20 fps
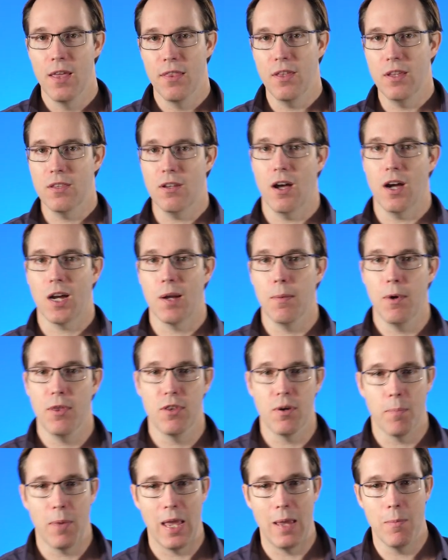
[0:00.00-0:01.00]
they talk about
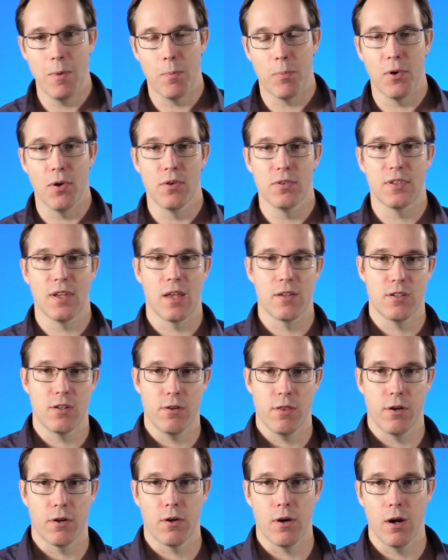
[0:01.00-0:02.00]
their payment
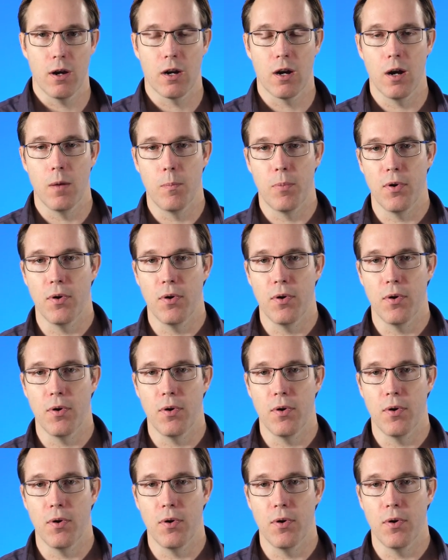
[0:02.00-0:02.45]
processor, their credit card